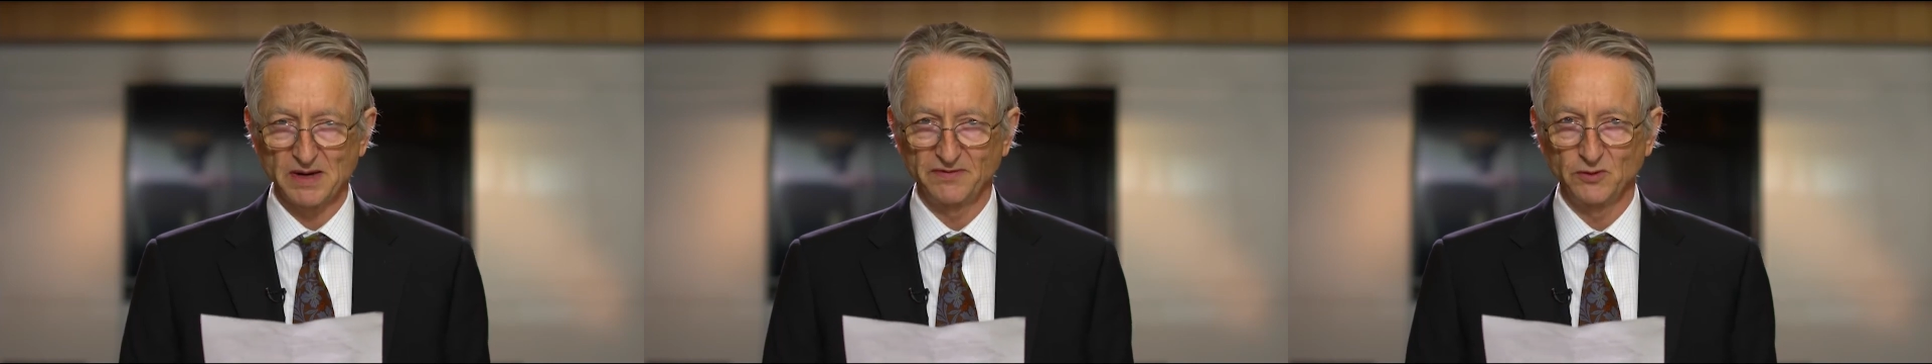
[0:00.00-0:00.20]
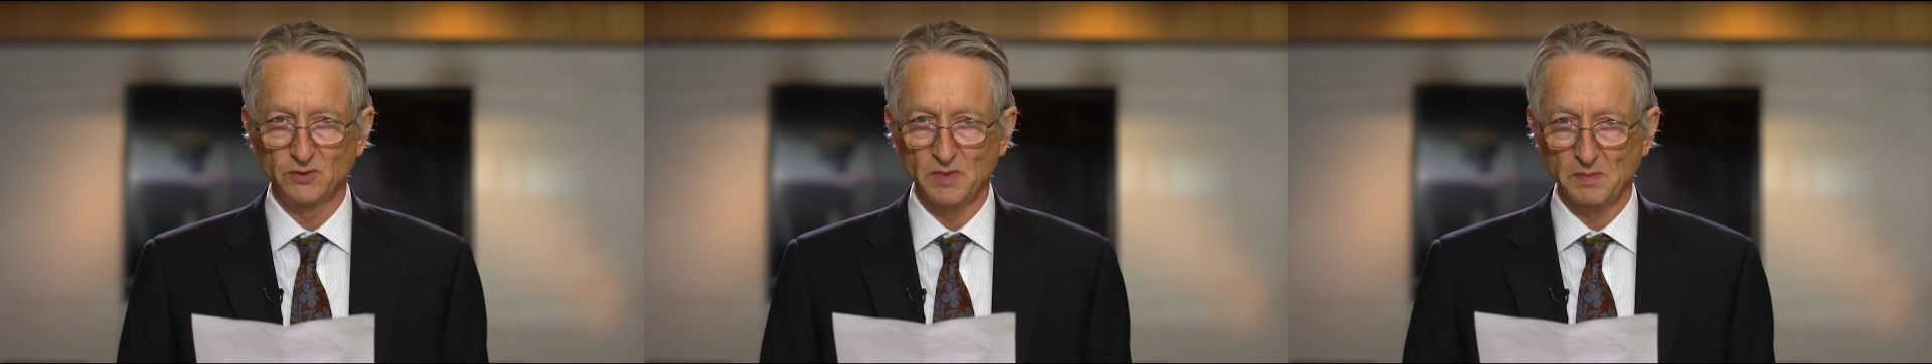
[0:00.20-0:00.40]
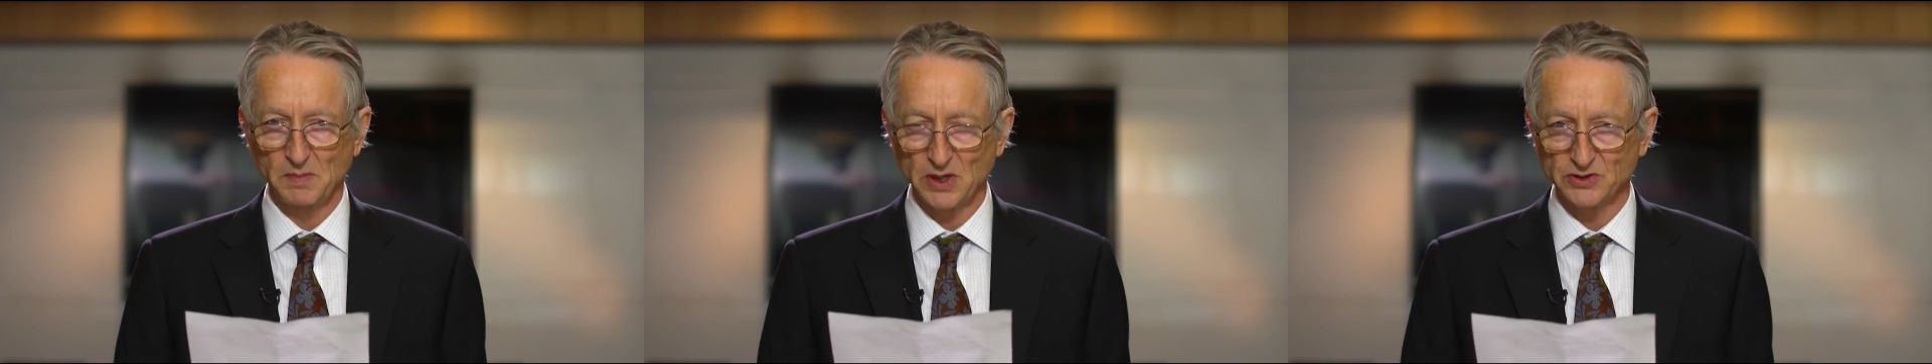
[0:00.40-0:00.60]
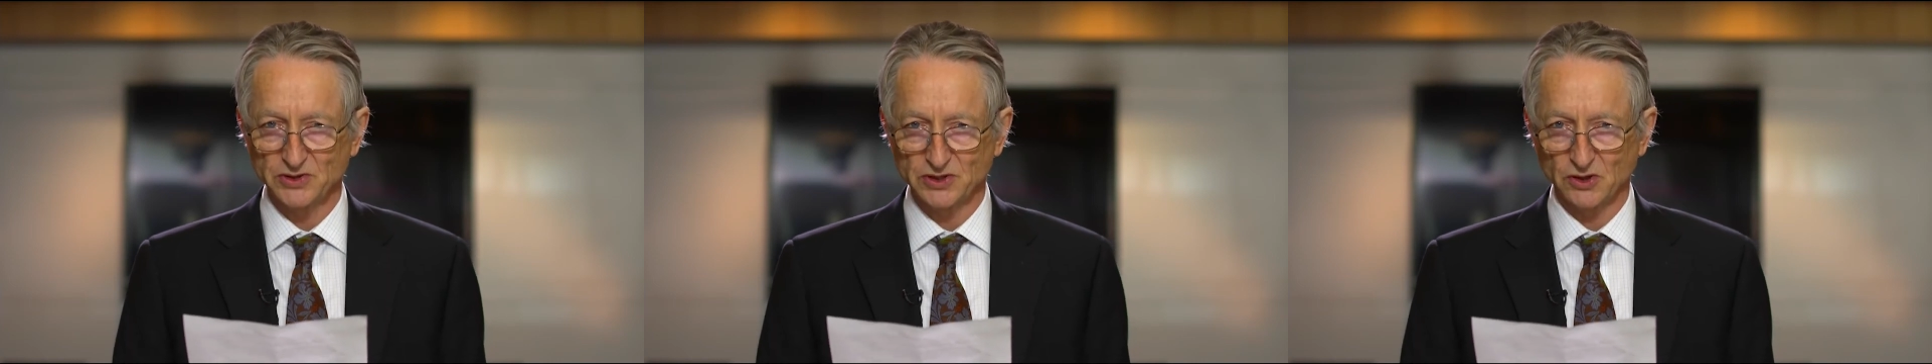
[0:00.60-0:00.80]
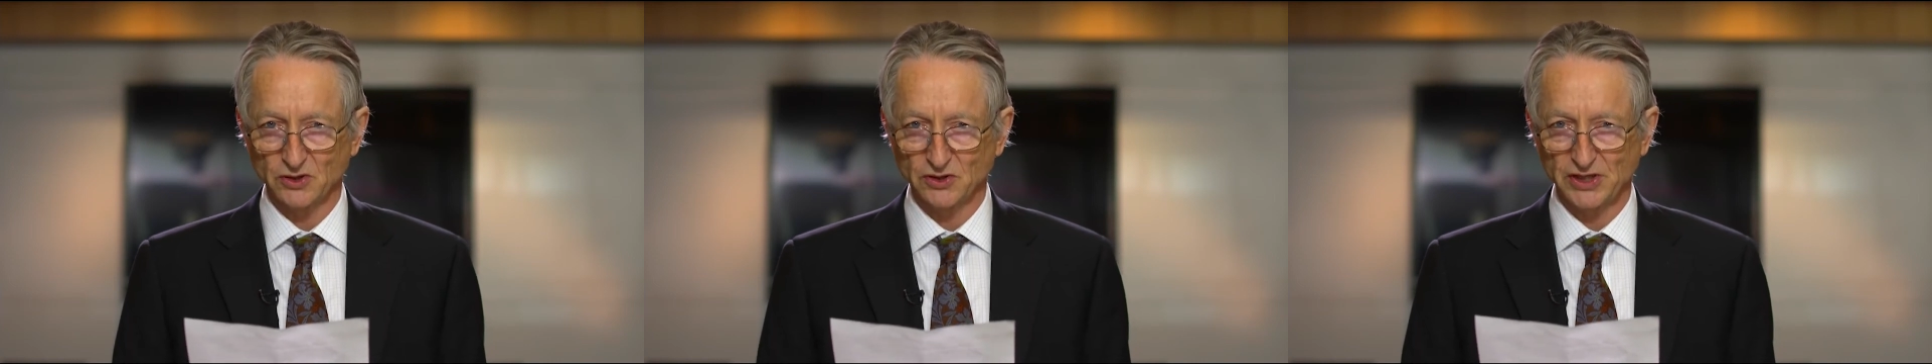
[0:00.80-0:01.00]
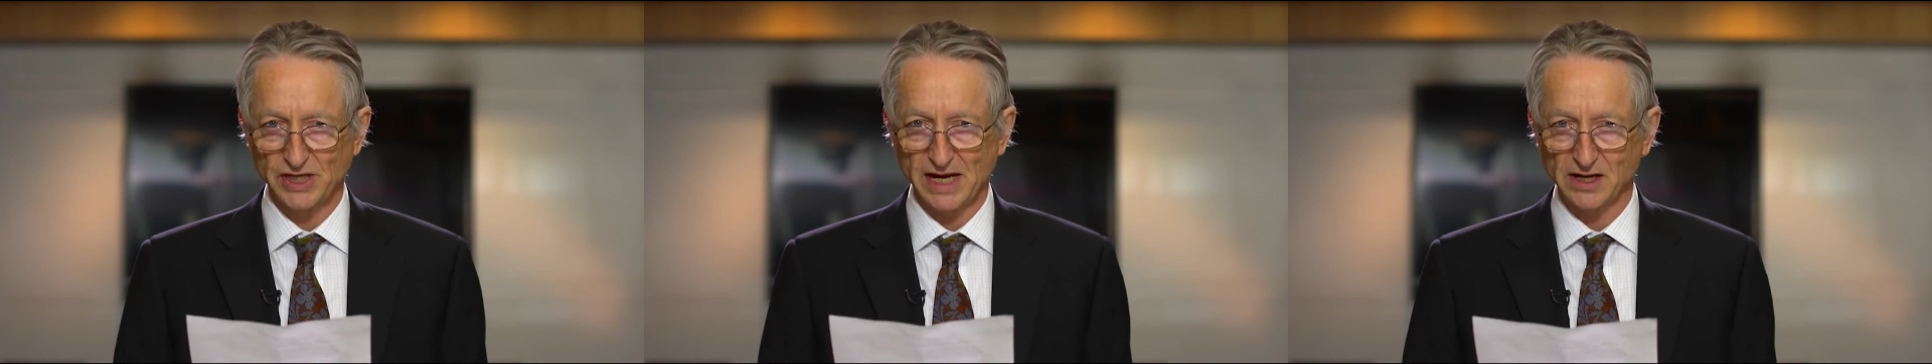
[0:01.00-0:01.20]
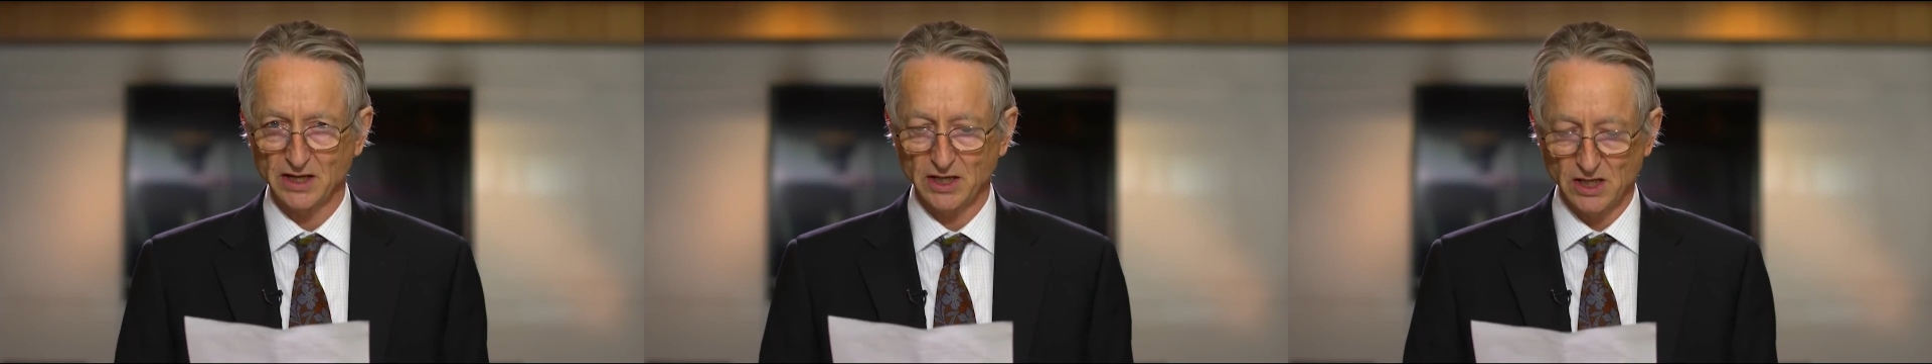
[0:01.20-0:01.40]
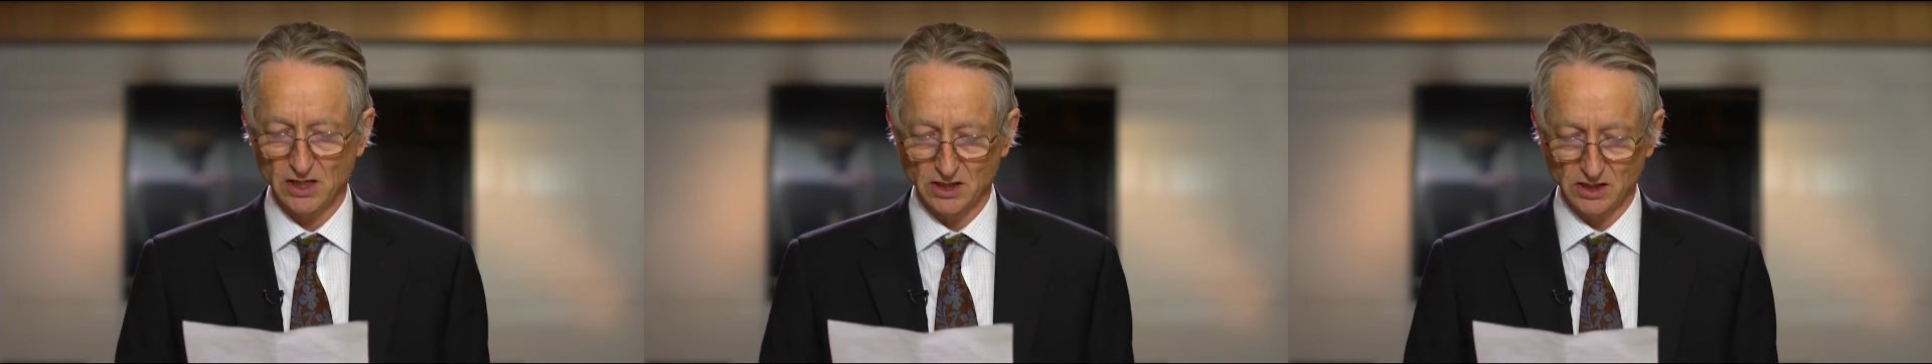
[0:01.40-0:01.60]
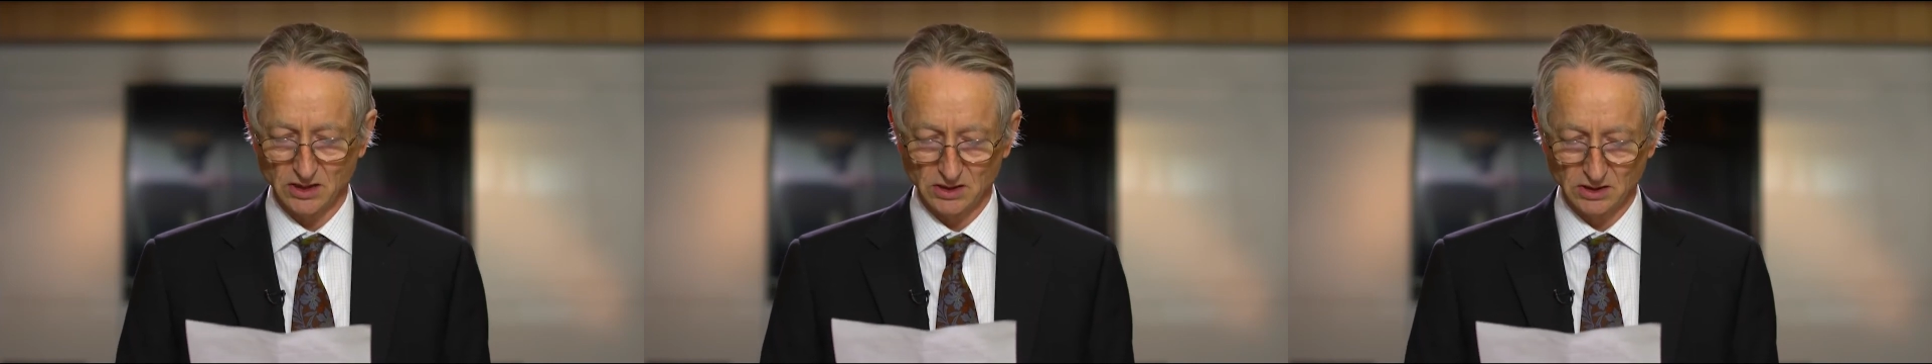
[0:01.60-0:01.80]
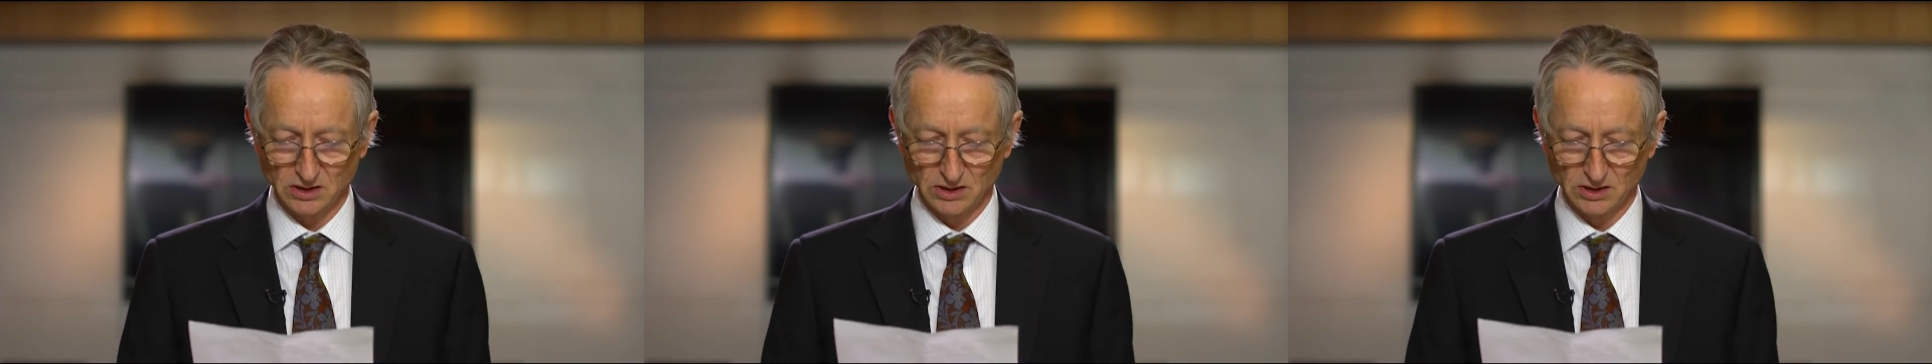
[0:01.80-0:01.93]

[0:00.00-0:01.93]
former postdoc, Yann Lacan,